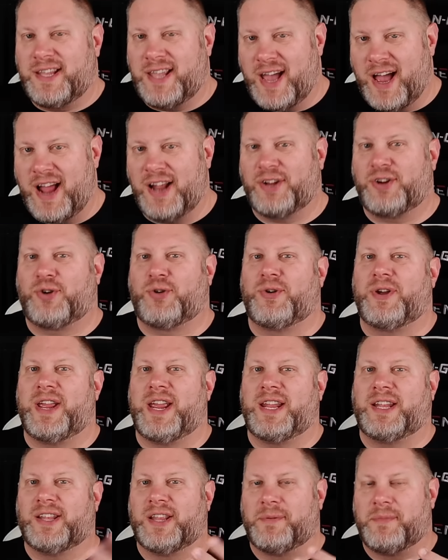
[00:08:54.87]

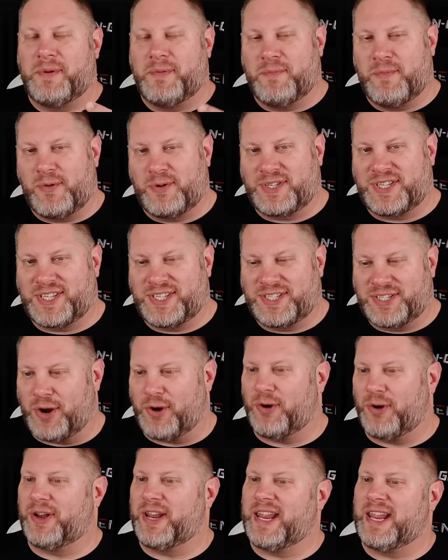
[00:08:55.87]
concrete, a little bit more
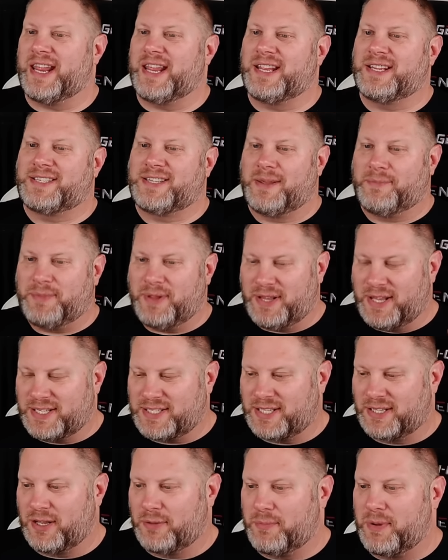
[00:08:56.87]
sturdy, something
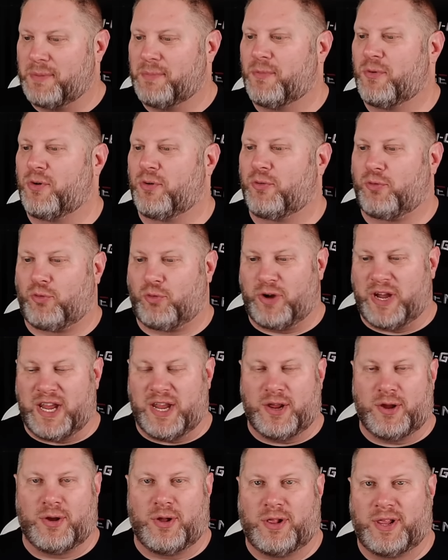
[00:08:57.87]
that's a little bit more
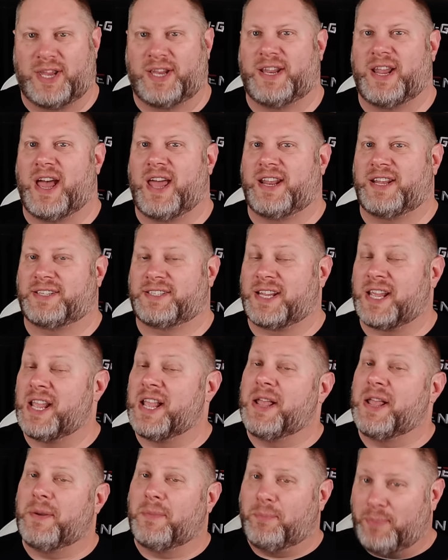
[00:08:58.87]
real and not as
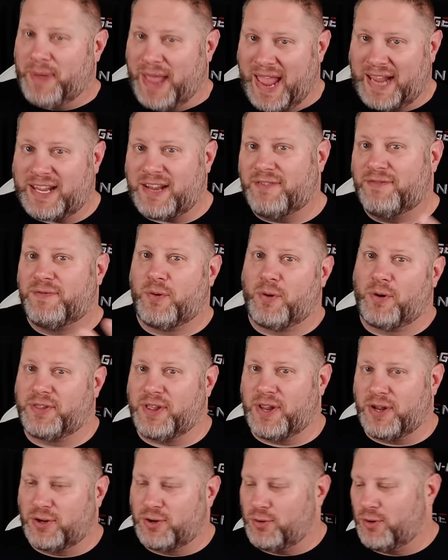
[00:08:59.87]
back and
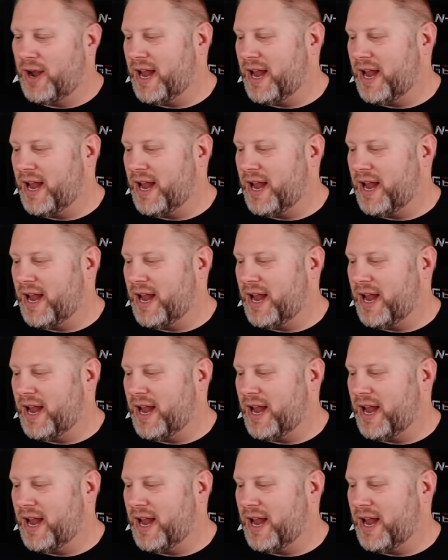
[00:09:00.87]
forth and